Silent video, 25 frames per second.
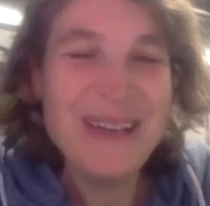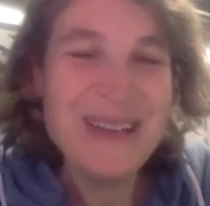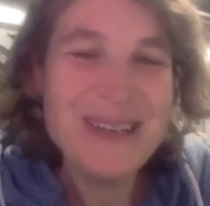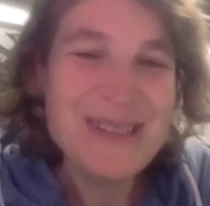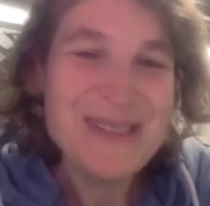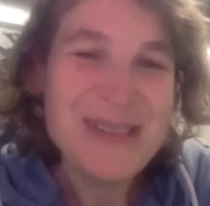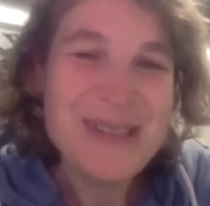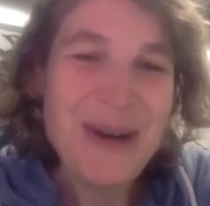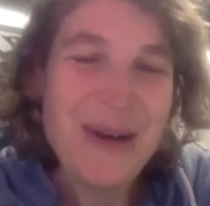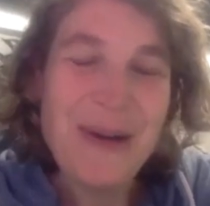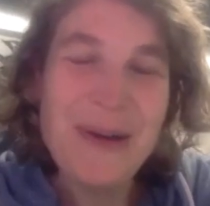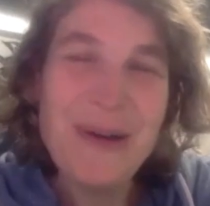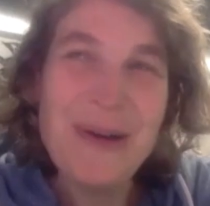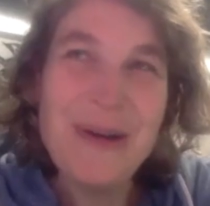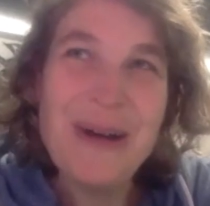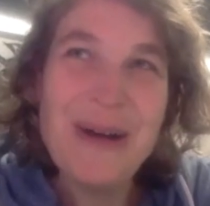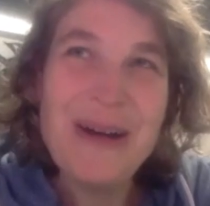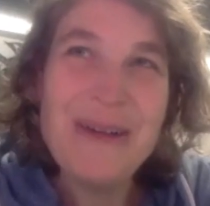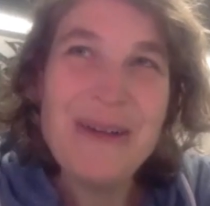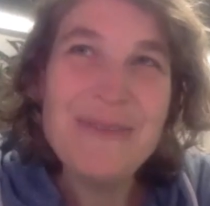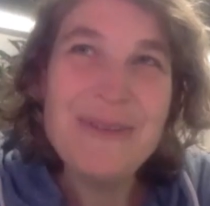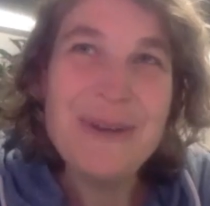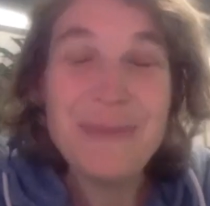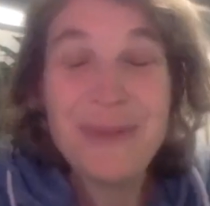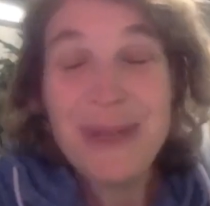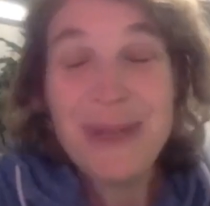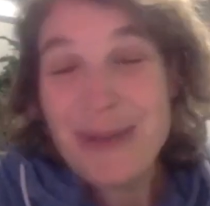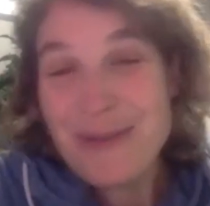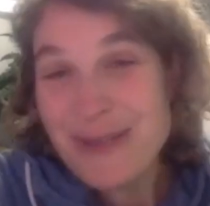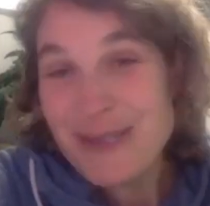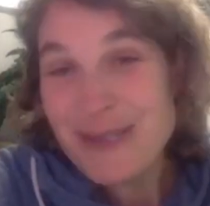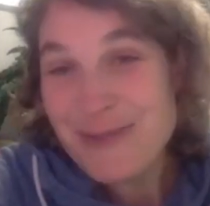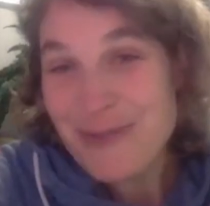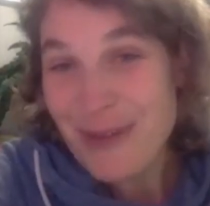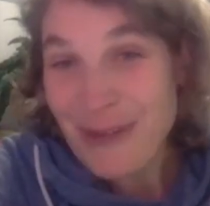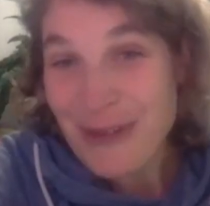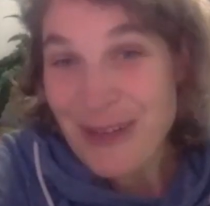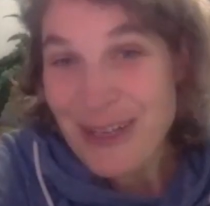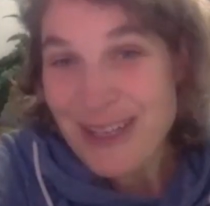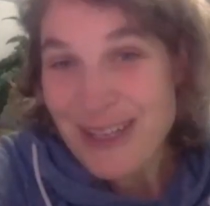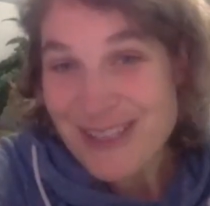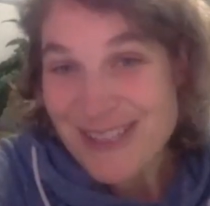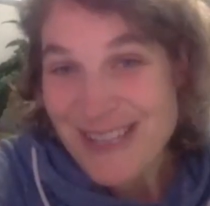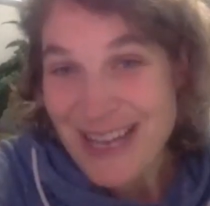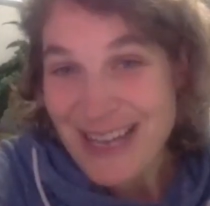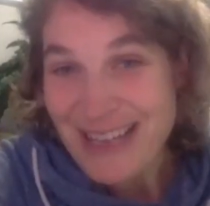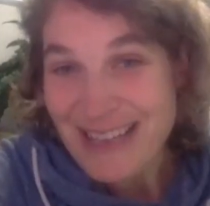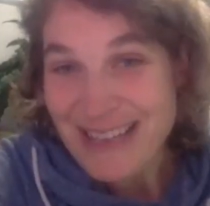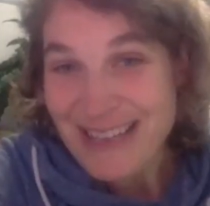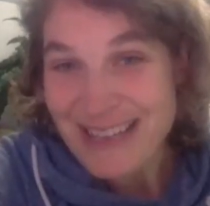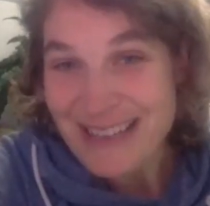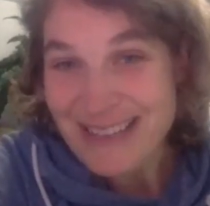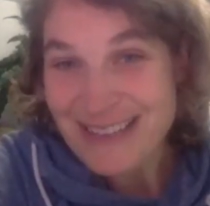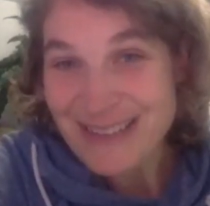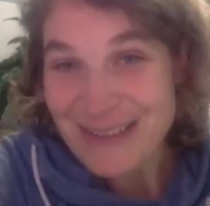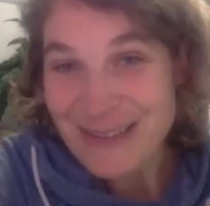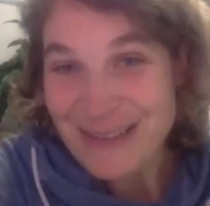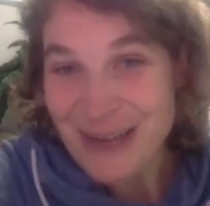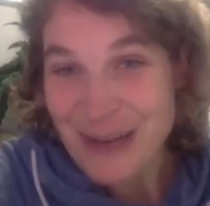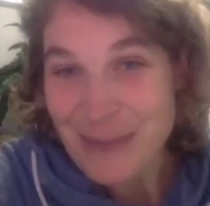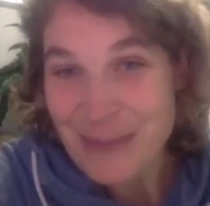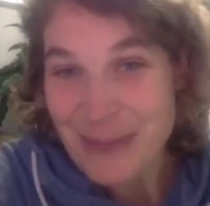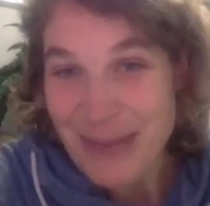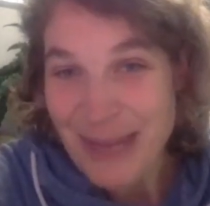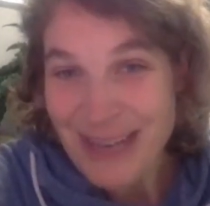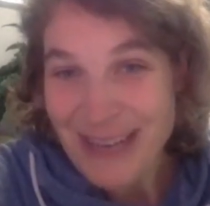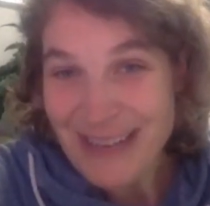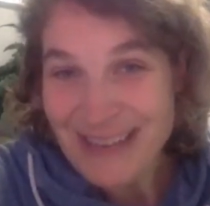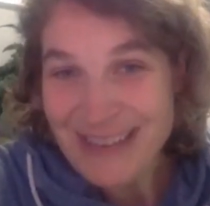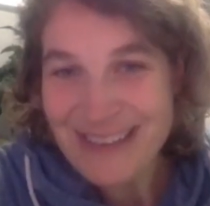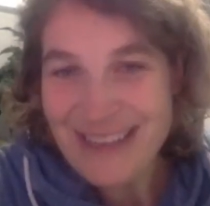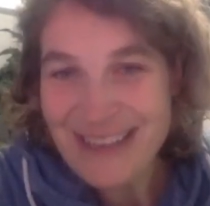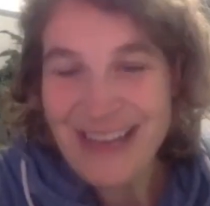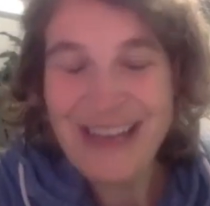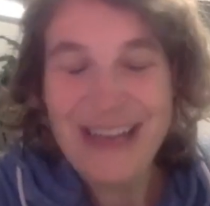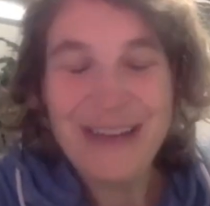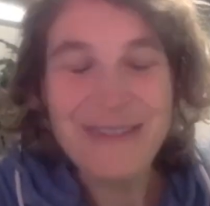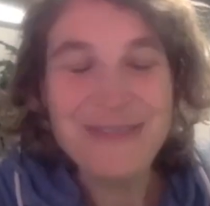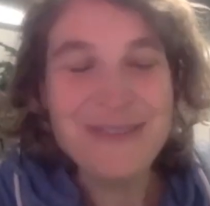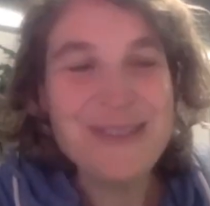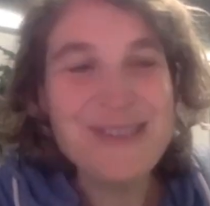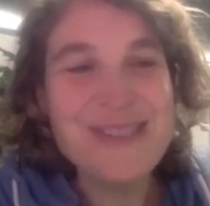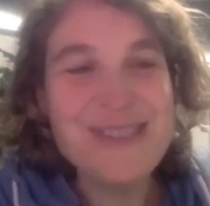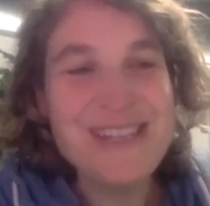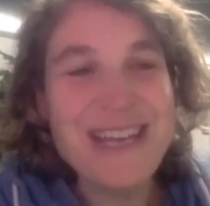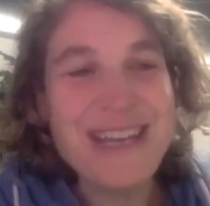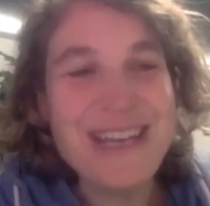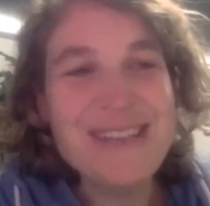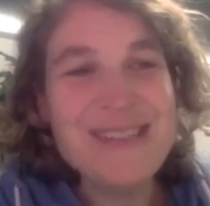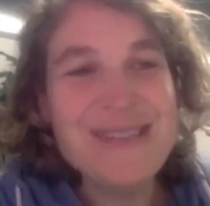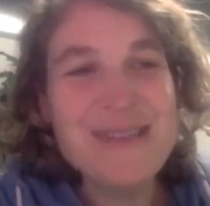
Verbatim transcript: So for me, it was very exciting to come back, I have to say.